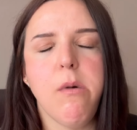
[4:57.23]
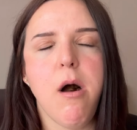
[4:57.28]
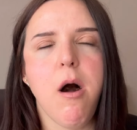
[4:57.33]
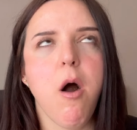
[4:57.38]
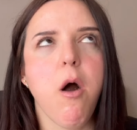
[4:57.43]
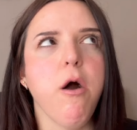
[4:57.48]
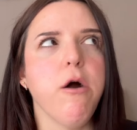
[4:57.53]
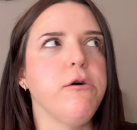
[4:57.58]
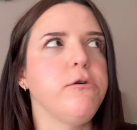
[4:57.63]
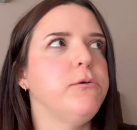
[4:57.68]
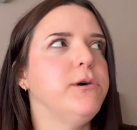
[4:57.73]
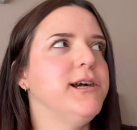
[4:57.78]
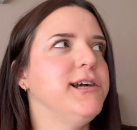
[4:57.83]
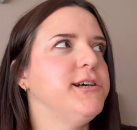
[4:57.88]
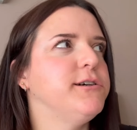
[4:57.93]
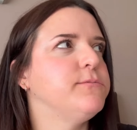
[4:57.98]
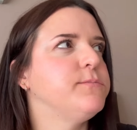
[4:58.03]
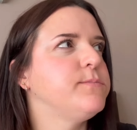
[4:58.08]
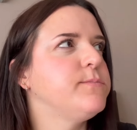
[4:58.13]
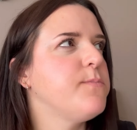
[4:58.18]
Oh,
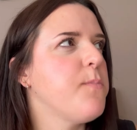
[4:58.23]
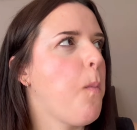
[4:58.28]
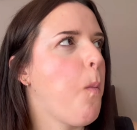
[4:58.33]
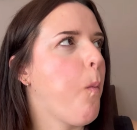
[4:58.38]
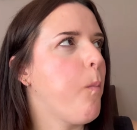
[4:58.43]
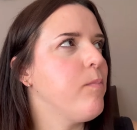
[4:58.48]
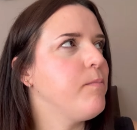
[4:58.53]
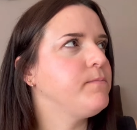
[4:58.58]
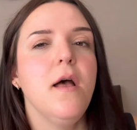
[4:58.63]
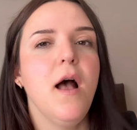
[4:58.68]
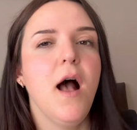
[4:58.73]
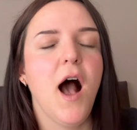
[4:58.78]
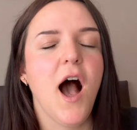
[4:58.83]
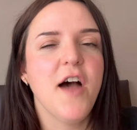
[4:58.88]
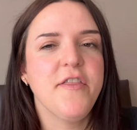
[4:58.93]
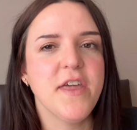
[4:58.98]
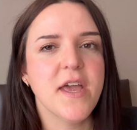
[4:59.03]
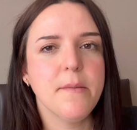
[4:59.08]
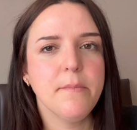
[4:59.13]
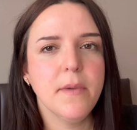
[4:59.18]
wow.
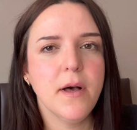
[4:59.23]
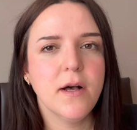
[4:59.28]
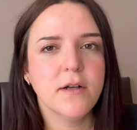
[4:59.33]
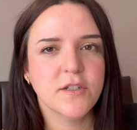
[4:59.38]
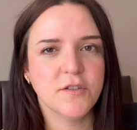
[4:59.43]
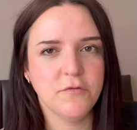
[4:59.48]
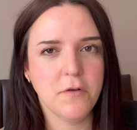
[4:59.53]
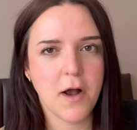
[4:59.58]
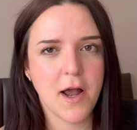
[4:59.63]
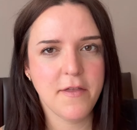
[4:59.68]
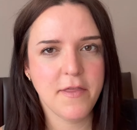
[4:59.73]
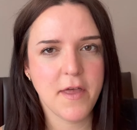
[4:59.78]
I think Mark's right